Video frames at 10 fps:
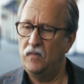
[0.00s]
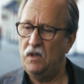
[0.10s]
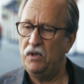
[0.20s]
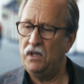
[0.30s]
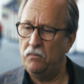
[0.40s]

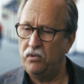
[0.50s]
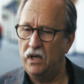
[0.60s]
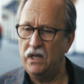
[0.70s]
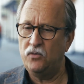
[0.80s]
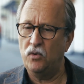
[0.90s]
ability to
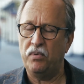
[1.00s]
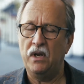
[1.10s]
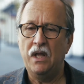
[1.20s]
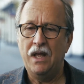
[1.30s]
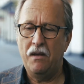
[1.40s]
plug into it,
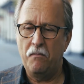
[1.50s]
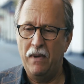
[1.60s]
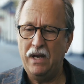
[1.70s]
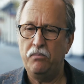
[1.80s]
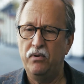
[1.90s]
but
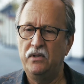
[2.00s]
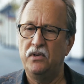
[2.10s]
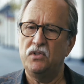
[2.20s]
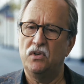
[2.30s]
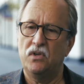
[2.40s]
many
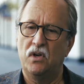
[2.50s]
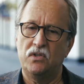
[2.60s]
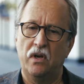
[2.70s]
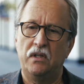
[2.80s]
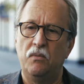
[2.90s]
printers are
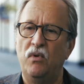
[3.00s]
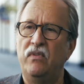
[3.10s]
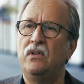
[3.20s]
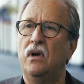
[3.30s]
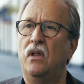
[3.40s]
starting to
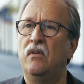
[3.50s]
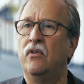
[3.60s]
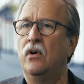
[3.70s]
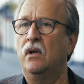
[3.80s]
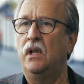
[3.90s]
move into other
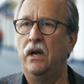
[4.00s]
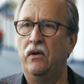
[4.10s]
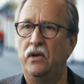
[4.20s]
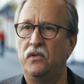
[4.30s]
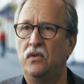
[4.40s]
vertical
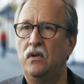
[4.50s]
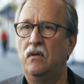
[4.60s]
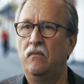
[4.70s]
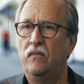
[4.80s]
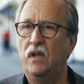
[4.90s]
areas.
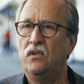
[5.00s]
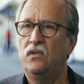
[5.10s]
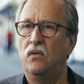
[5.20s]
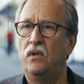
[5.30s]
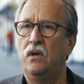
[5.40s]

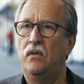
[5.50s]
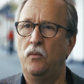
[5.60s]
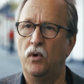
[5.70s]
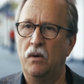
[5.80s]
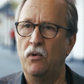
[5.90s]
So, you know,
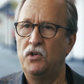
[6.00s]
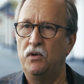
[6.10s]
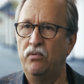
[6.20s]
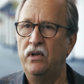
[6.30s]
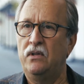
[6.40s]
they were
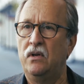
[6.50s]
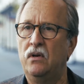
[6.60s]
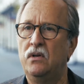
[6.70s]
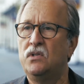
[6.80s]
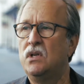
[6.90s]
commercial
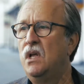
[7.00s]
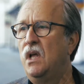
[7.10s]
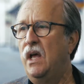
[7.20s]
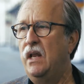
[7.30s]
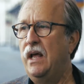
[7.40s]
printers
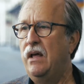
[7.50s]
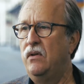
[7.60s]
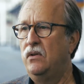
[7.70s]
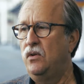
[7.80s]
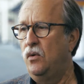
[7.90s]
and now
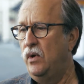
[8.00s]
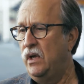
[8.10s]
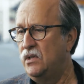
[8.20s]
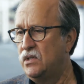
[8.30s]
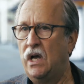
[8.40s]
they're
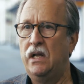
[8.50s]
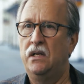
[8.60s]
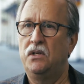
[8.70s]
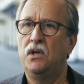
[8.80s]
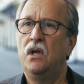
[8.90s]
doing
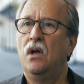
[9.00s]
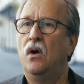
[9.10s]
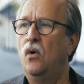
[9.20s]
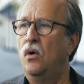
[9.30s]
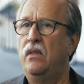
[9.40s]
signage.
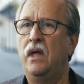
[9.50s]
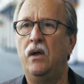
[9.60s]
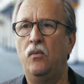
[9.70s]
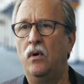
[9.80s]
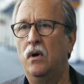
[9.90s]
Or
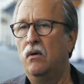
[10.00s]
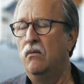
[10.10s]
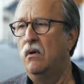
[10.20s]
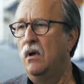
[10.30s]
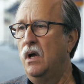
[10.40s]
they
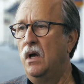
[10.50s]
were